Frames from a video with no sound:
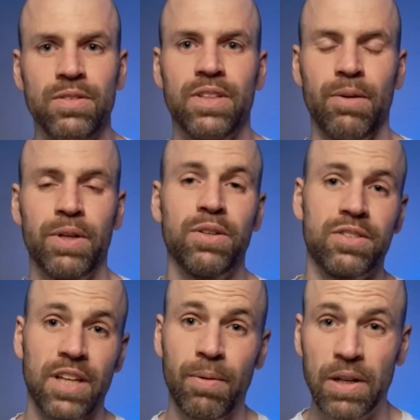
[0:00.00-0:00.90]
We could
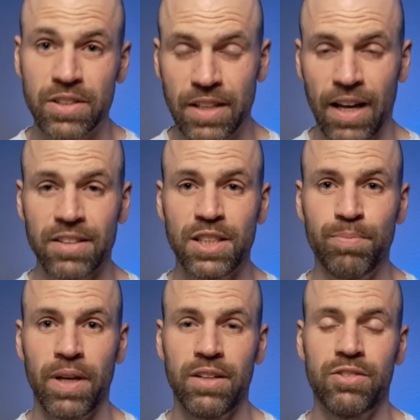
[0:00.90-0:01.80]
say warehouse task
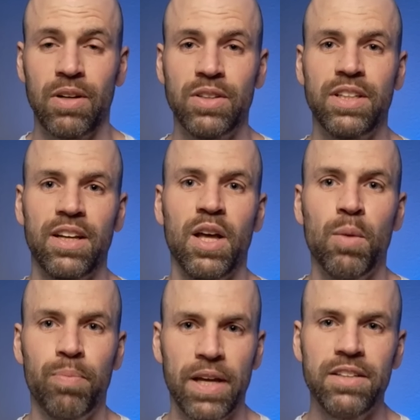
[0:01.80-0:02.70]
dependent routing
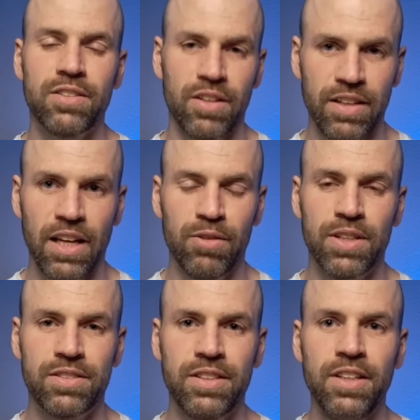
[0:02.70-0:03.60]
based on the
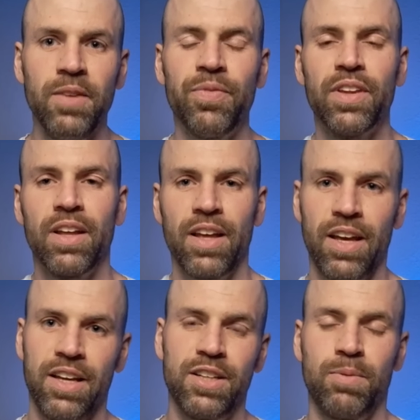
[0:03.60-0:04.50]
LOSC
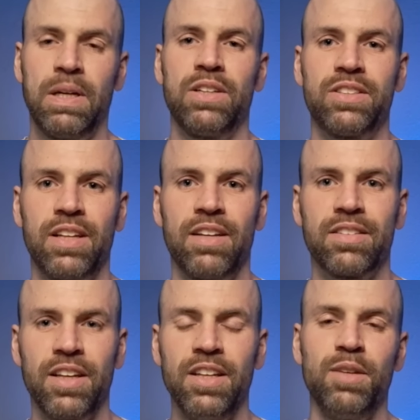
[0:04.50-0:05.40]
and warehouse task
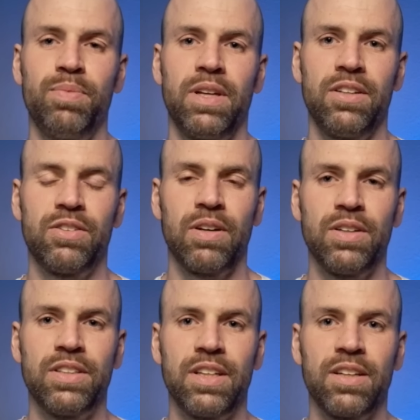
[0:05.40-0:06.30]
independent
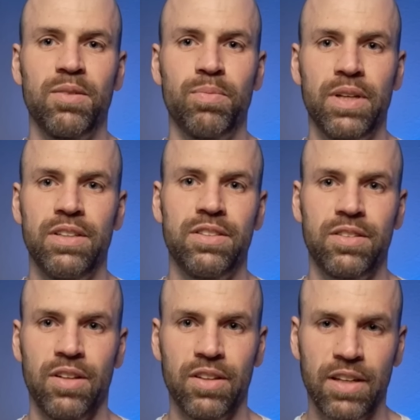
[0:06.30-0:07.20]
routing based
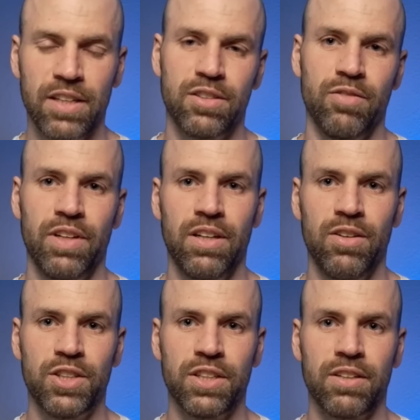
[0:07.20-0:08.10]
on the case conveyor
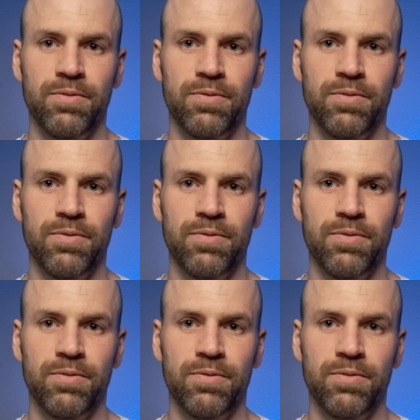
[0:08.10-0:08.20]
logic.